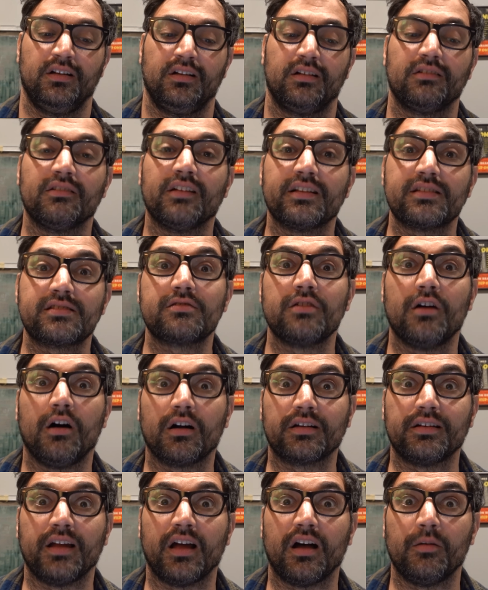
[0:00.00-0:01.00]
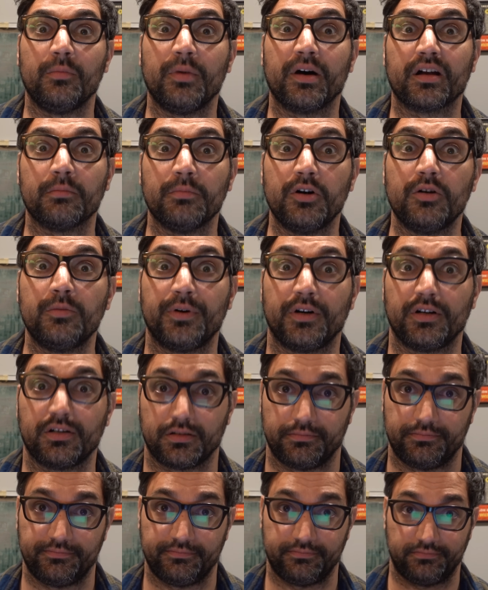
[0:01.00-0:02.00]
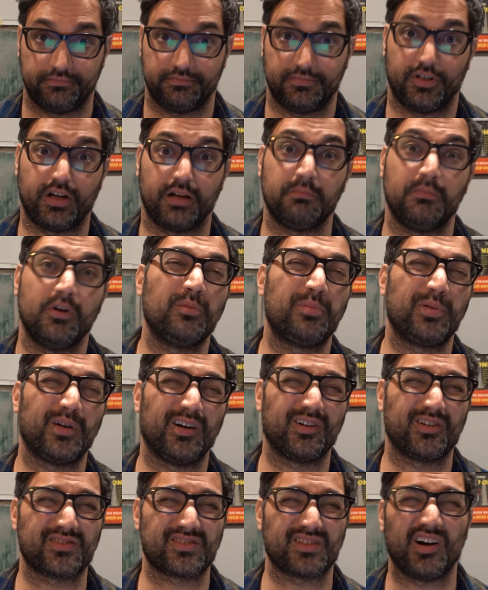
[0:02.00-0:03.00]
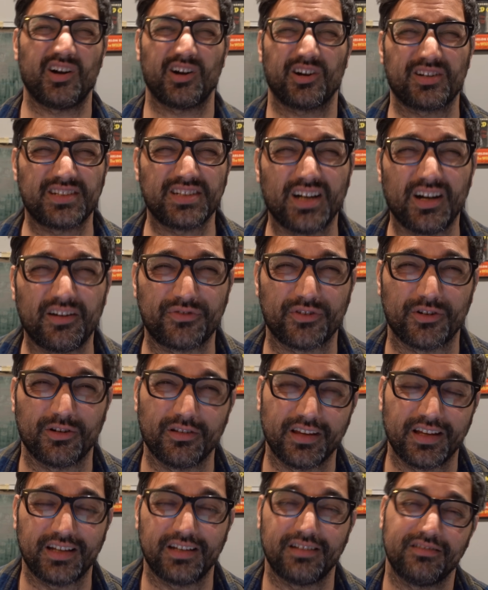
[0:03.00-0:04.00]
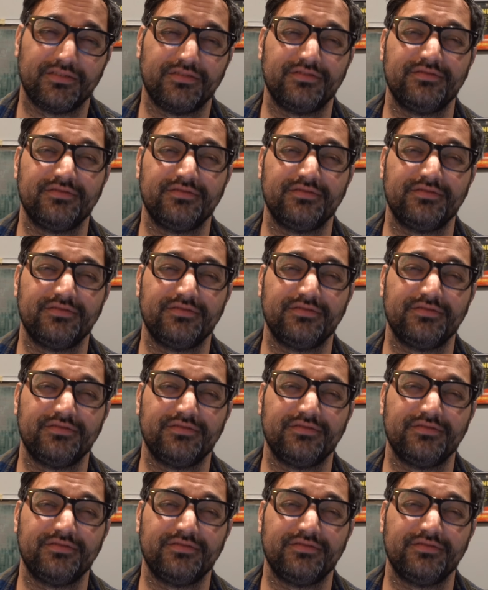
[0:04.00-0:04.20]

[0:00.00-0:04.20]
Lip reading: Well, let's talk now about a Mopar. All right, Mopars are tougher than